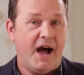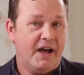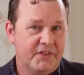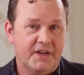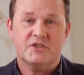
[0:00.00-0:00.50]

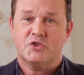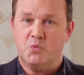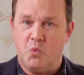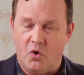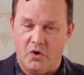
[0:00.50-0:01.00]
other
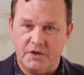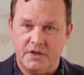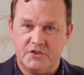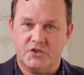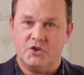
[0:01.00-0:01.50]

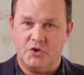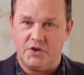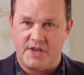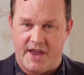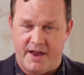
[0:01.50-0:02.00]
Swann
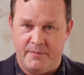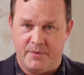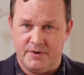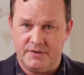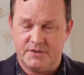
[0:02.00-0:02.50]
security
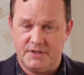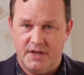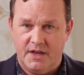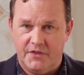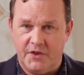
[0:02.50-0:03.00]
cameras
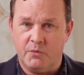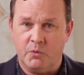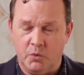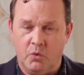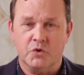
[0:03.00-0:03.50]
that
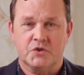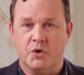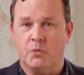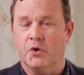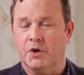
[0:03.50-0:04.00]
will
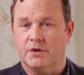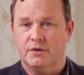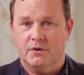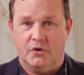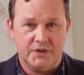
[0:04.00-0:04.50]
also work
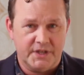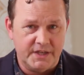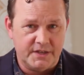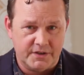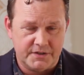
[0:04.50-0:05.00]
on the
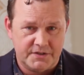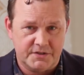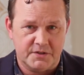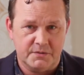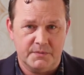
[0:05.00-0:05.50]

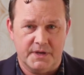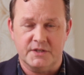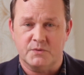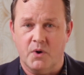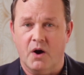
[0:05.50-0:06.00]
ecosystem
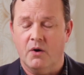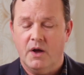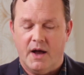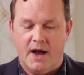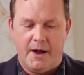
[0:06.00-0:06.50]
as well.
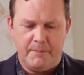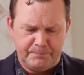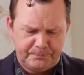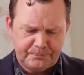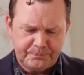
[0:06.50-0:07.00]

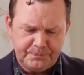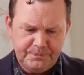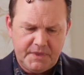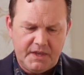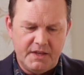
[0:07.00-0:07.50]

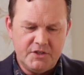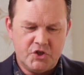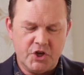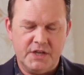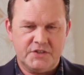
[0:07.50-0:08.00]

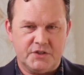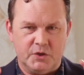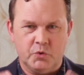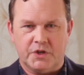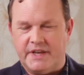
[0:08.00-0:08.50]
Just
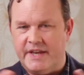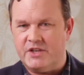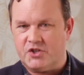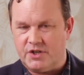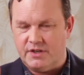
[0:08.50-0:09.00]
look at
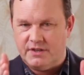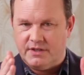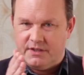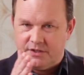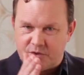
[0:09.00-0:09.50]
each
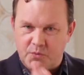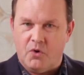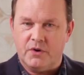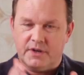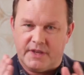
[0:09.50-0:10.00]

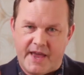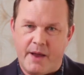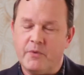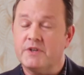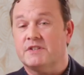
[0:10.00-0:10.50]
Swann
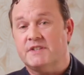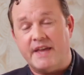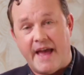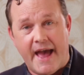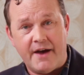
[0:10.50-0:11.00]
camera to
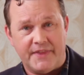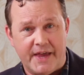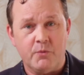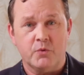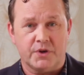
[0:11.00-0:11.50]
see how
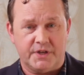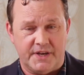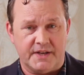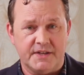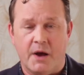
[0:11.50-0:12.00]
they will
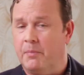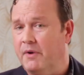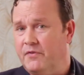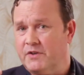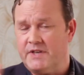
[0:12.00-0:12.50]
connect up.
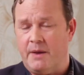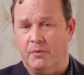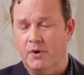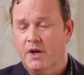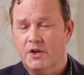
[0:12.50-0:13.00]
But for
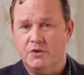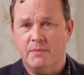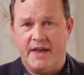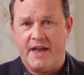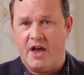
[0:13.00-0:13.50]
example, you
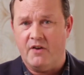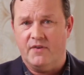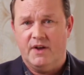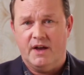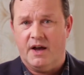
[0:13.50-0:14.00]
may have
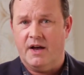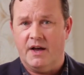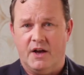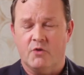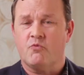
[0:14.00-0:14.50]

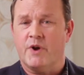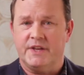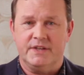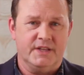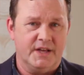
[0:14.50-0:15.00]
a
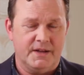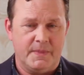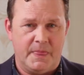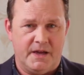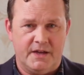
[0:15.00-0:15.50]
regular
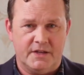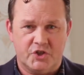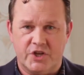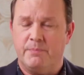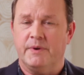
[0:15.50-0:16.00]

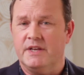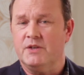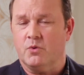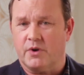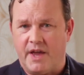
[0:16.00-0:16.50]
cheaper
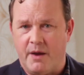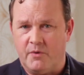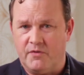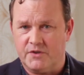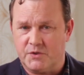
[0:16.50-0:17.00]
indoor
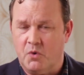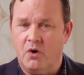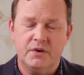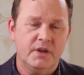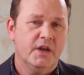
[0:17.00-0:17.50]
camera for
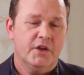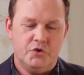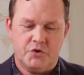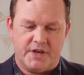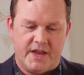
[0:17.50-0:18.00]
Swann.
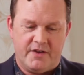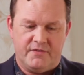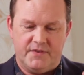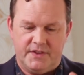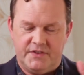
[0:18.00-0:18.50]
You can
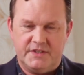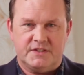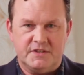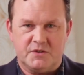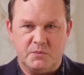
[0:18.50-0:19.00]
have this
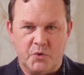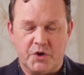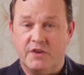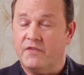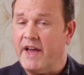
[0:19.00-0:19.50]
system
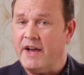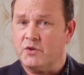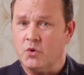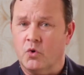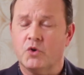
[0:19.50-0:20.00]
working for
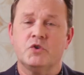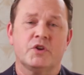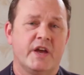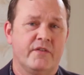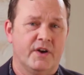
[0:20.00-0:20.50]
outdoor. You
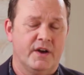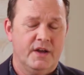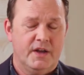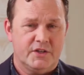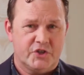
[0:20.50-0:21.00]
can have a
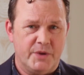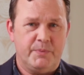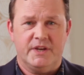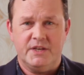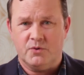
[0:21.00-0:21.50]

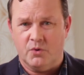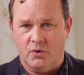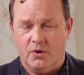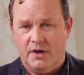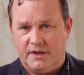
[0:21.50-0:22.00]
cheaper
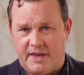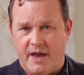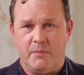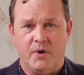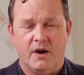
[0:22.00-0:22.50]
indoor
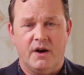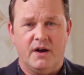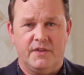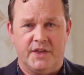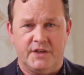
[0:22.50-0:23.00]
camera
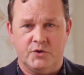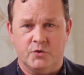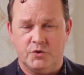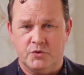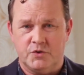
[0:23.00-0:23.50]
that
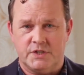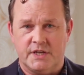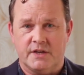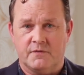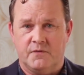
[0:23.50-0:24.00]
you're
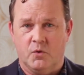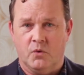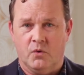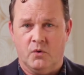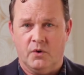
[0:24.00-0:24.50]
using
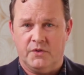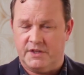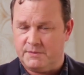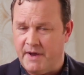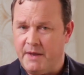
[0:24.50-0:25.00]

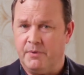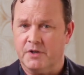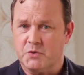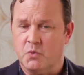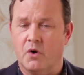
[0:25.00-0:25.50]
that's made by
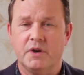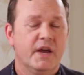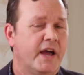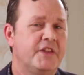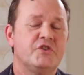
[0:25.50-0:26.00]
Swann,
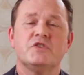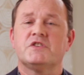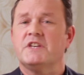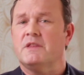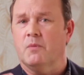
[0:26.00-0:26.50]
and you can
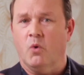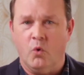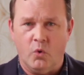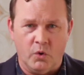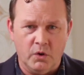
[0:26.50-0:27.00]
see them
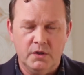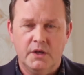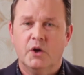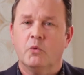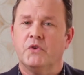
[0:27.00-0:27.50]
all
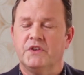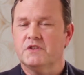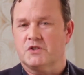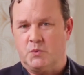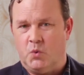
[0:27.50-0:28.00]
within
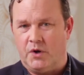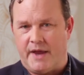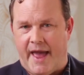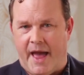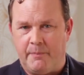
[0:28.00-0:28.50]
the Swann
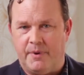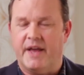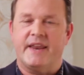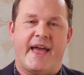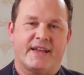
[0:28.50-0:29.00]
app
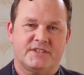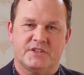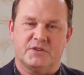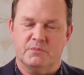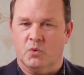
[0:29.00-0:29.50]
and
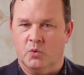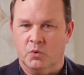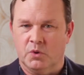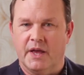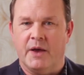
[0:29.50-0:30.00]
access them
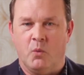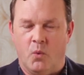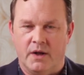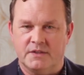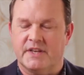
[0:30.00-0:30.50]
all at
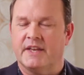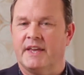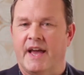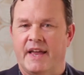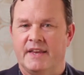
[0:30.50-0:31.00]
once and
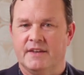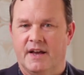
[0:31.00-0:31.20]
gain